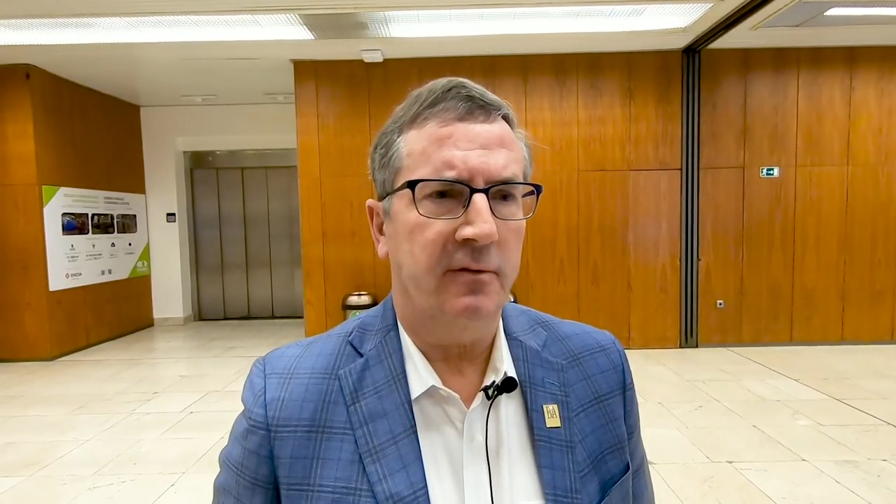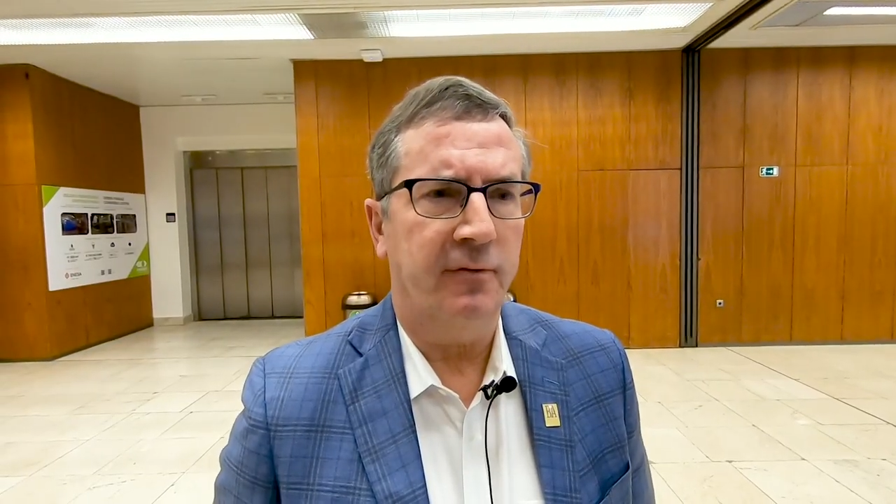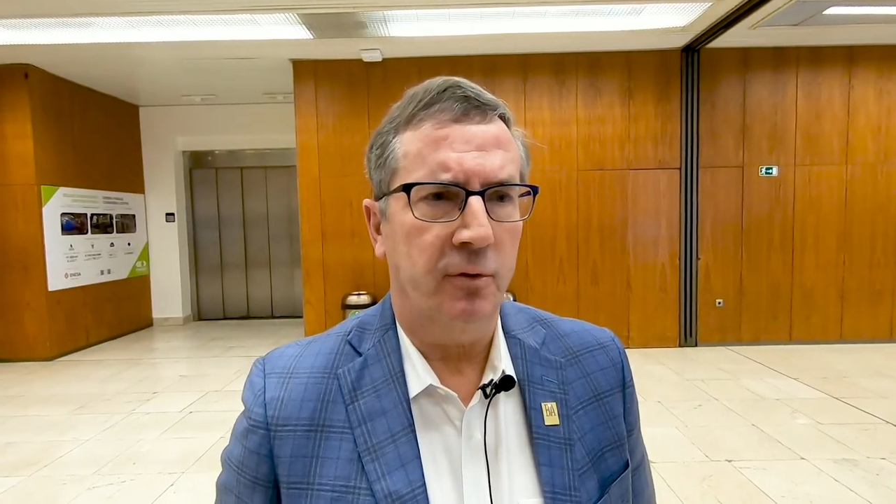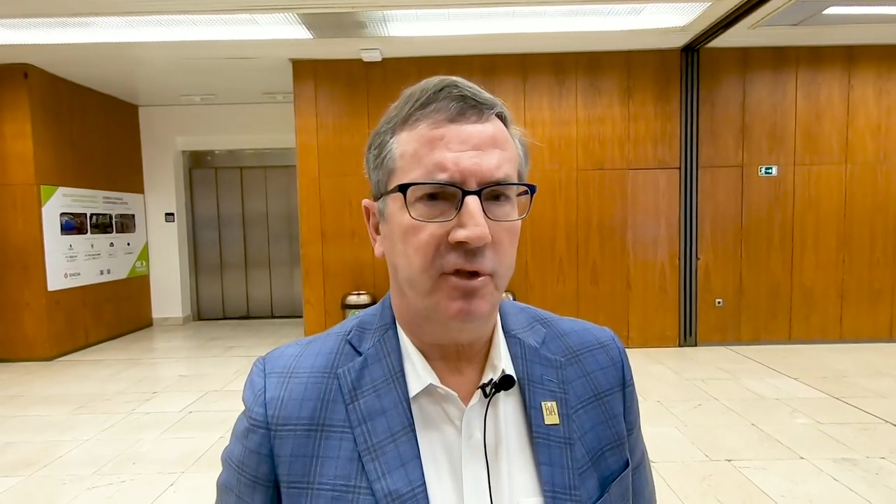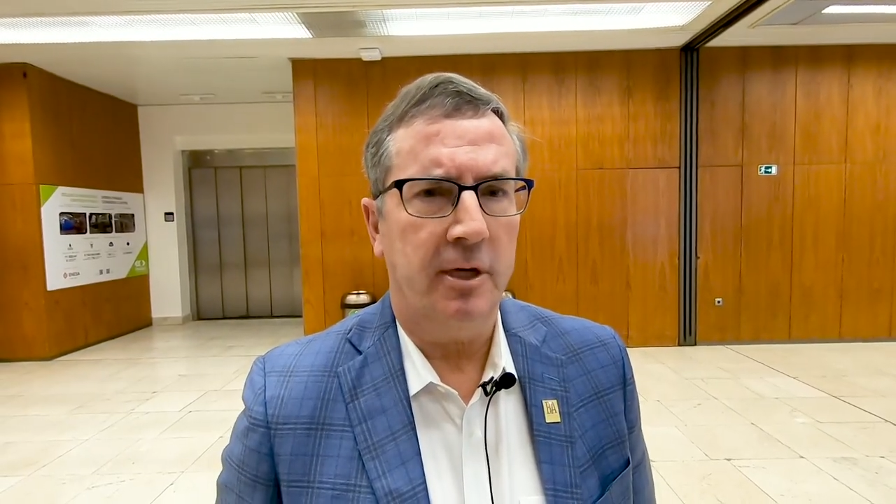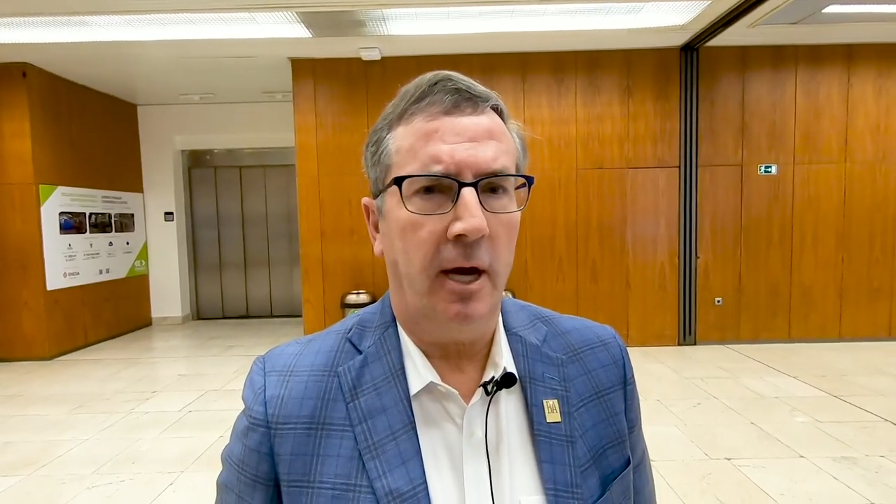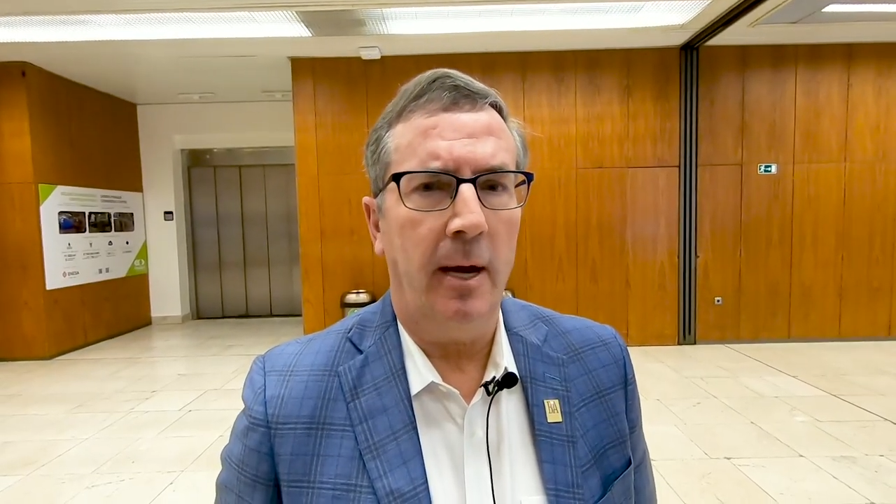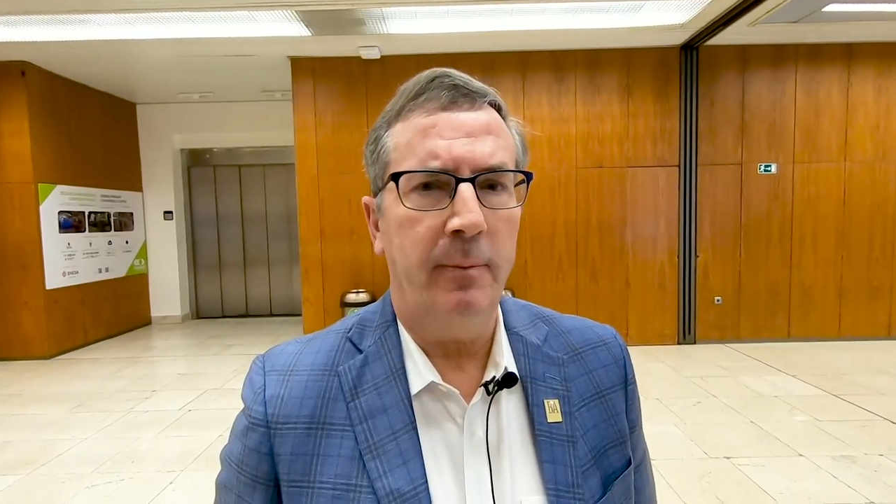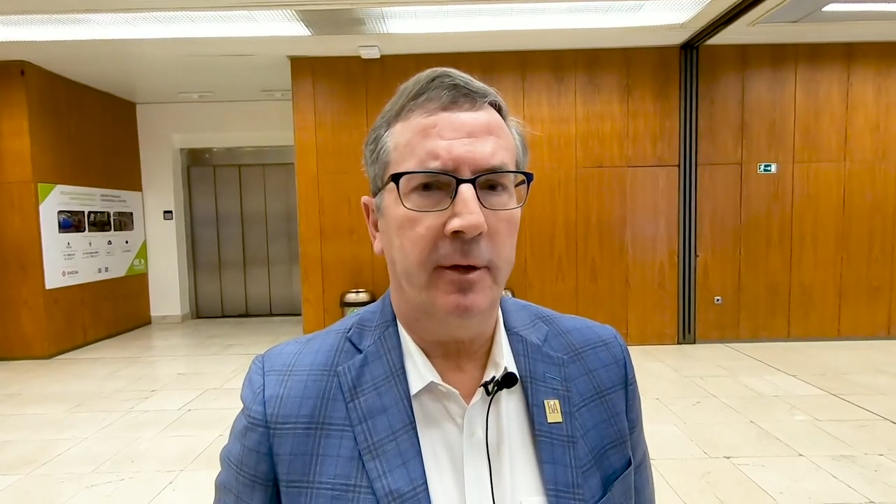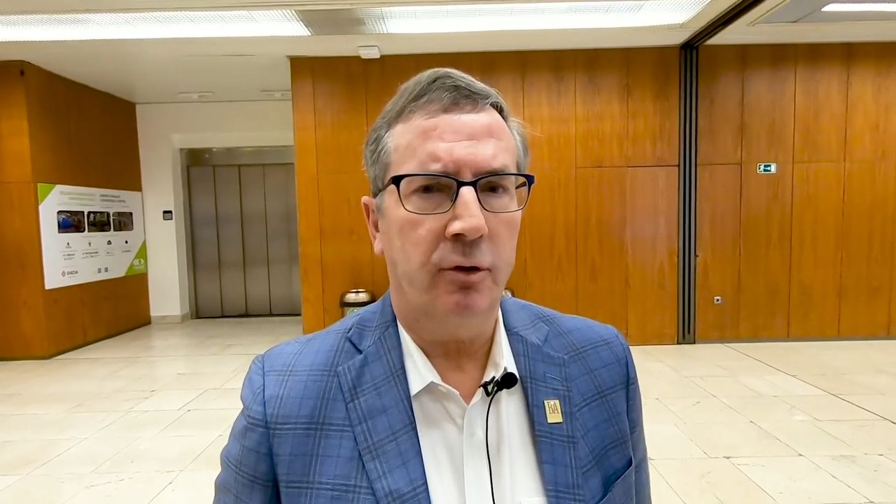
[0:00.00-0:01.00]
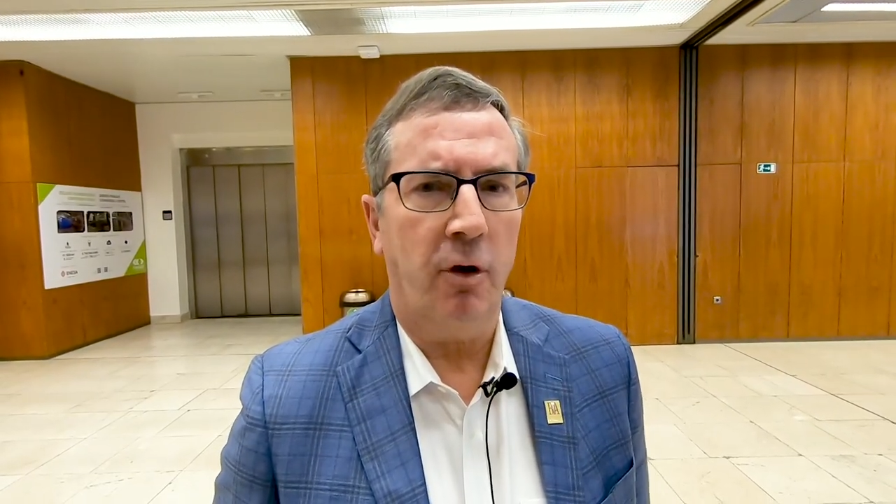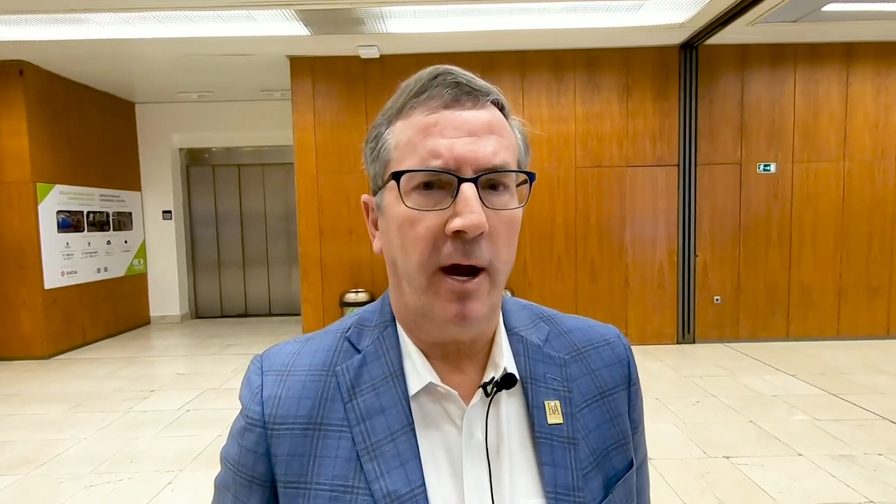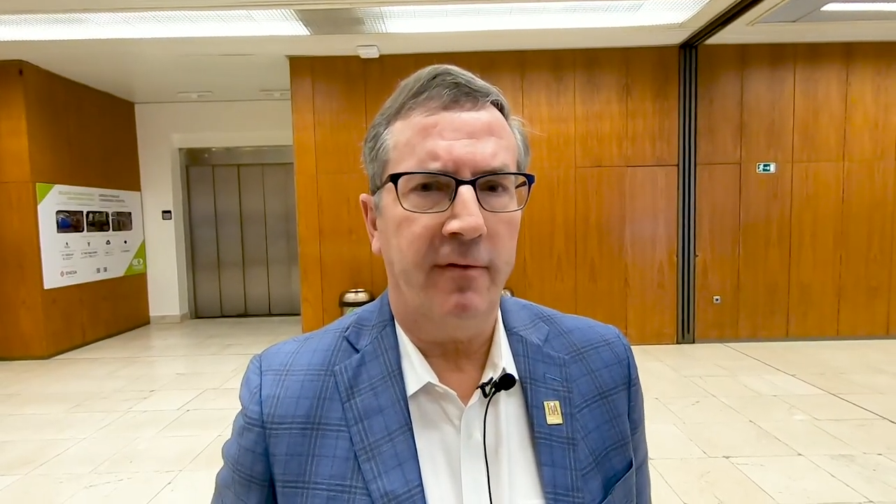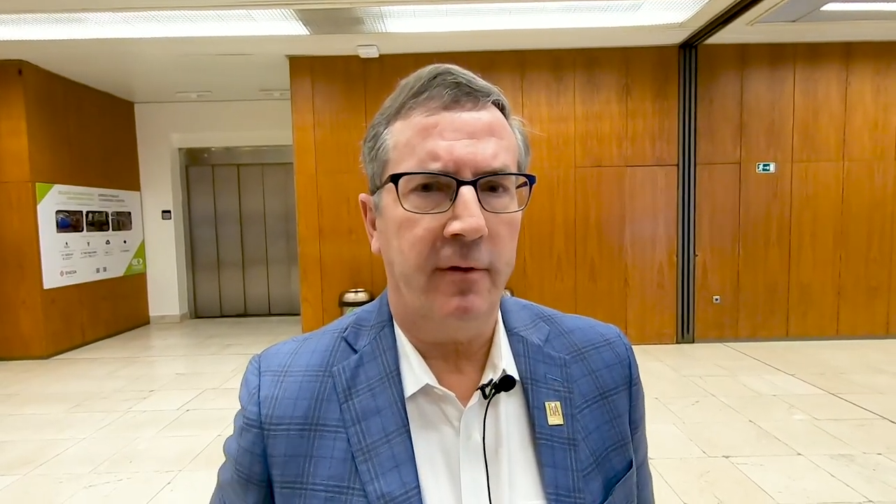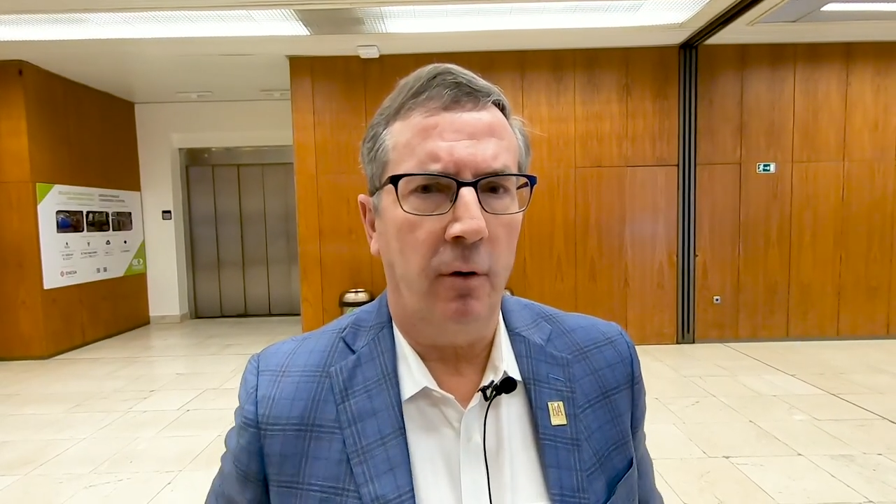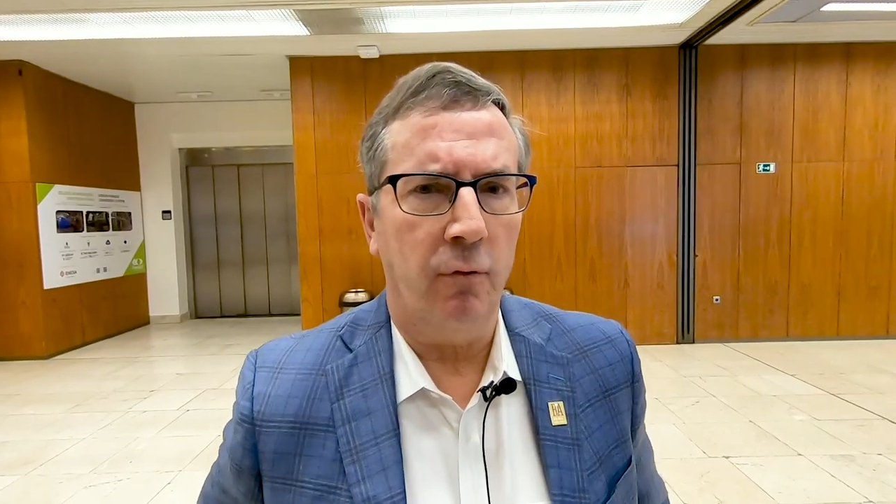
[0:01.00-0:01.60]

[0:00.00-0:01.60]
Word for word: the first time that craft